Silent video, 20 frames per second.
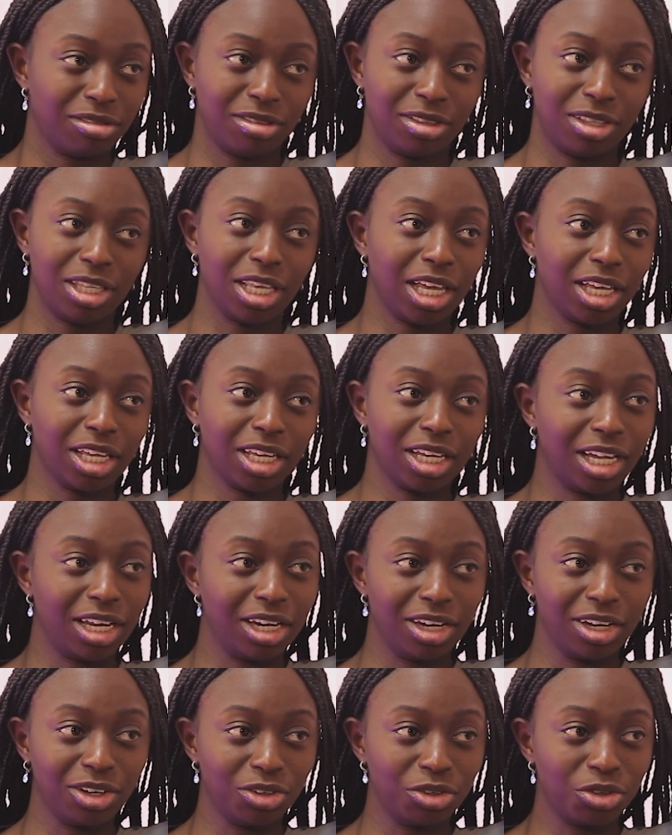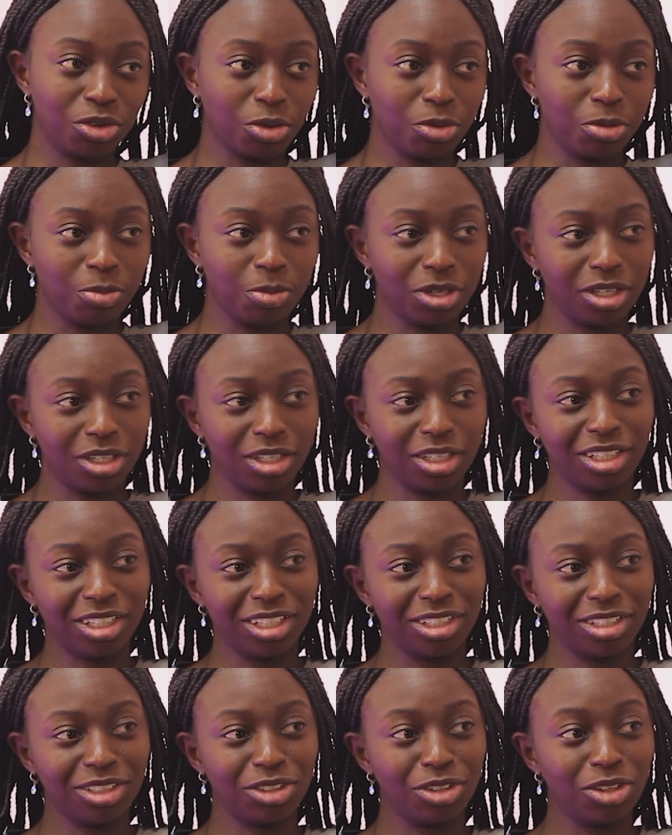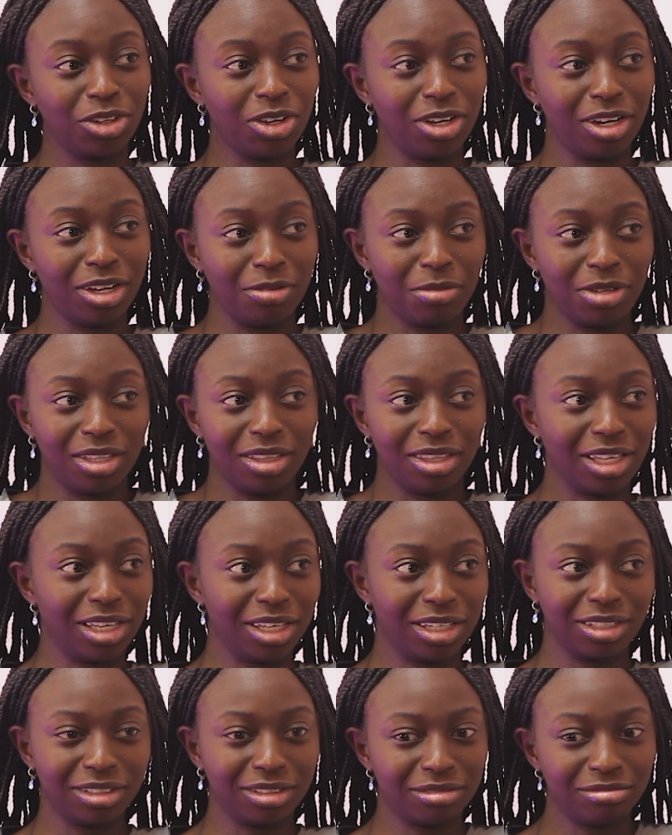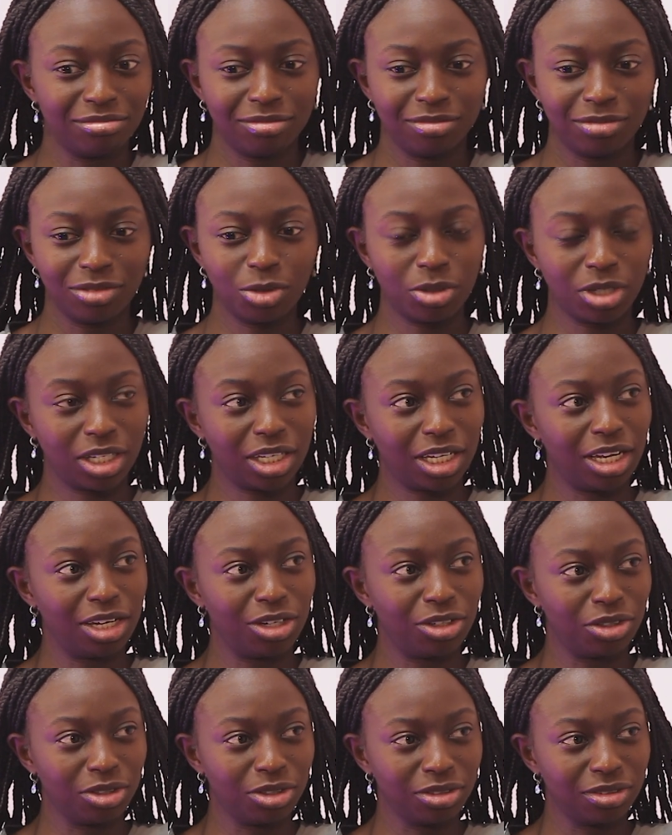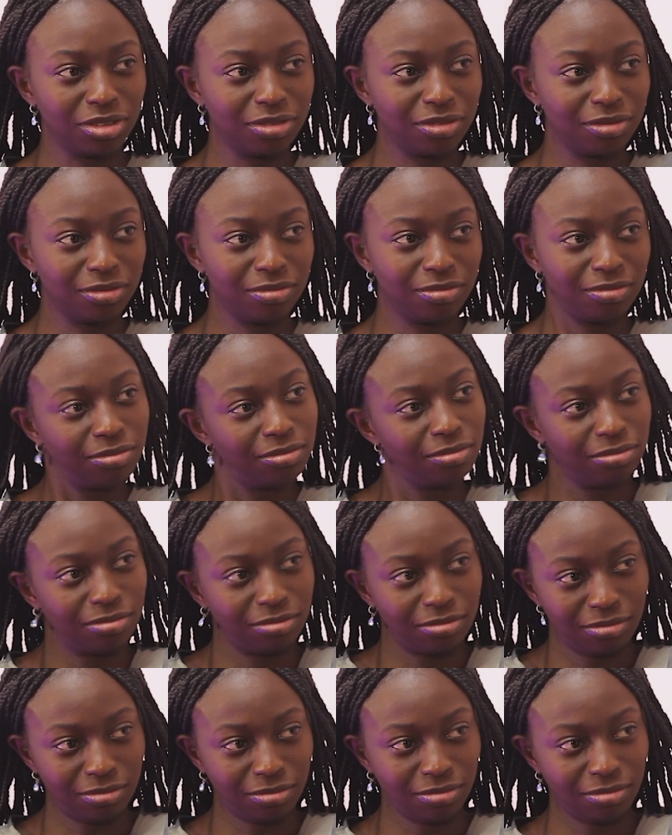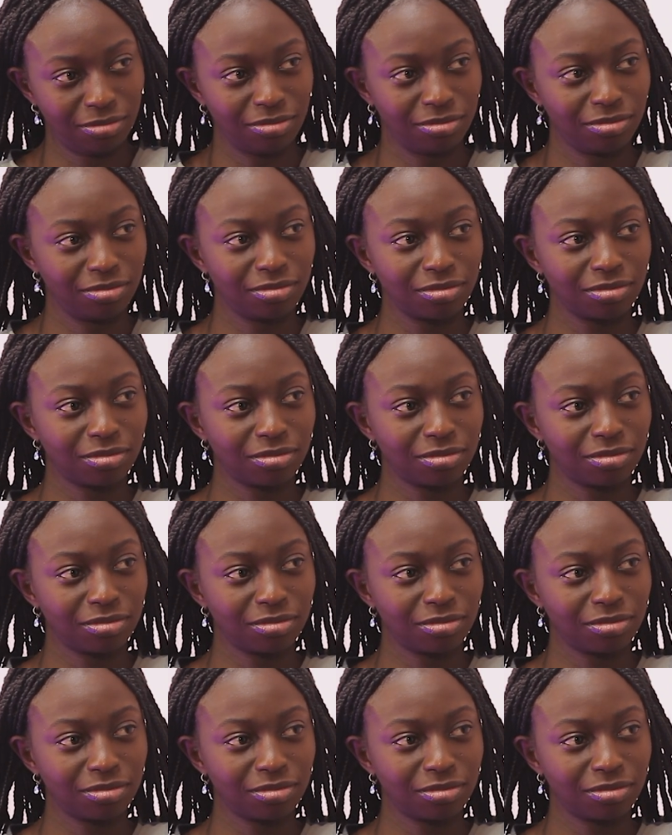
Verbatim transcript: That ain't got nothing to do with me. You know Love what I mean? Like, it, yeah. What can I do? Yeah. You're